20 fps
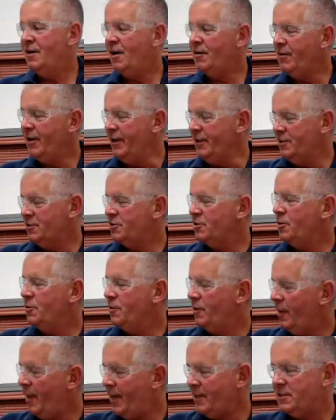All right, so
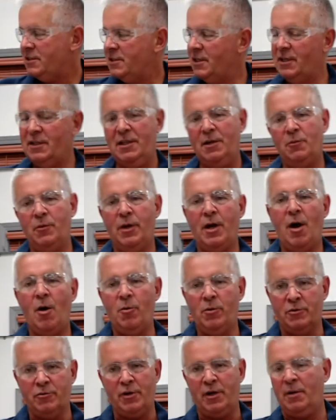the last thing that we
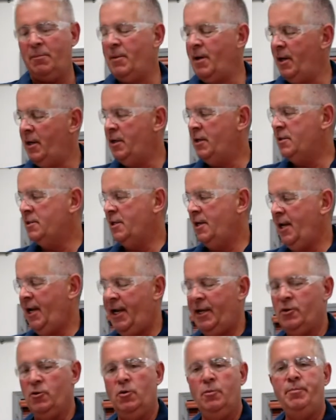always recommend is an
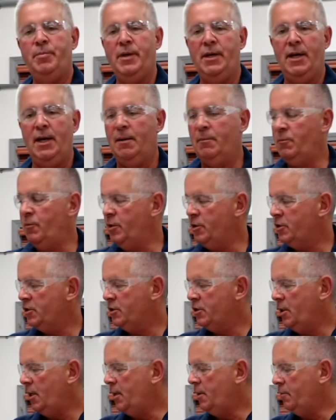annual PM,
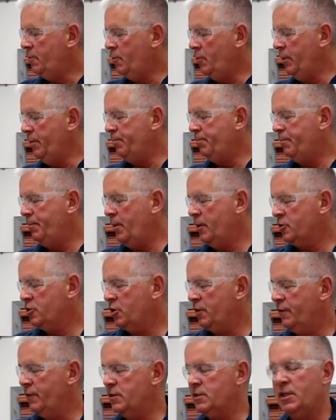which a
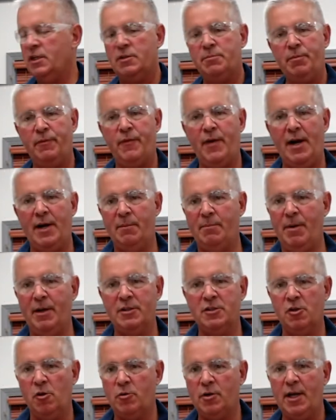service that's provided by
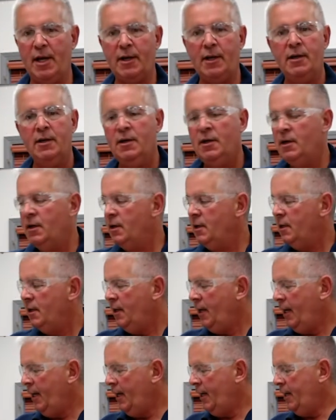Zoetek.
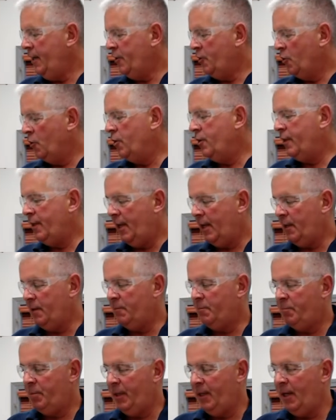And during
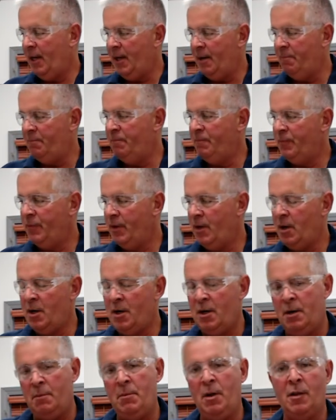that PM,
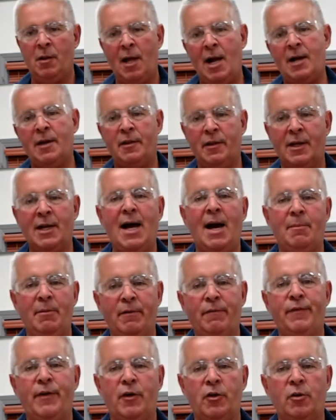a lot of the
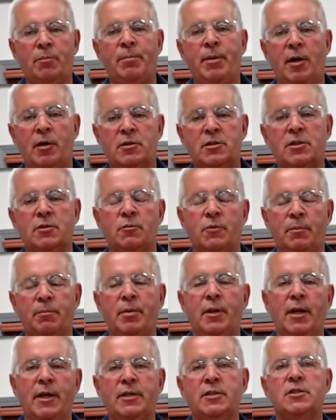common failure parts are
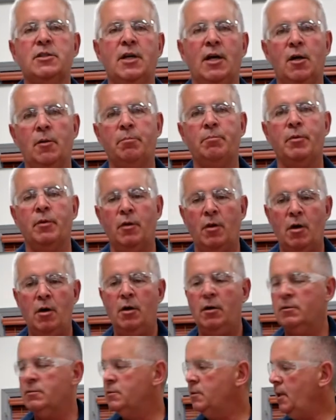replaced to help
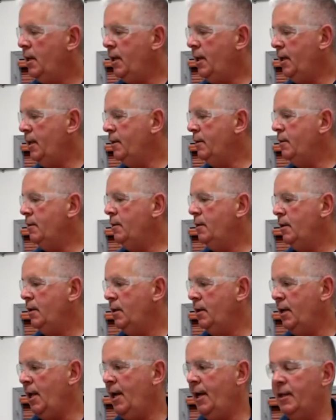prolong and
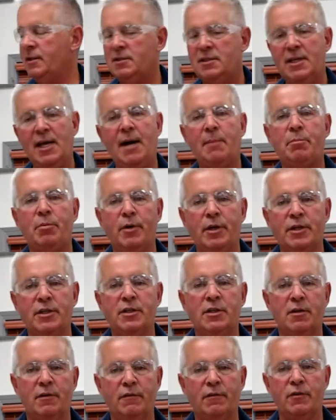enhance the
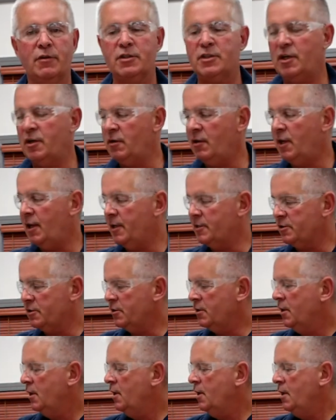operation of your sterilizer.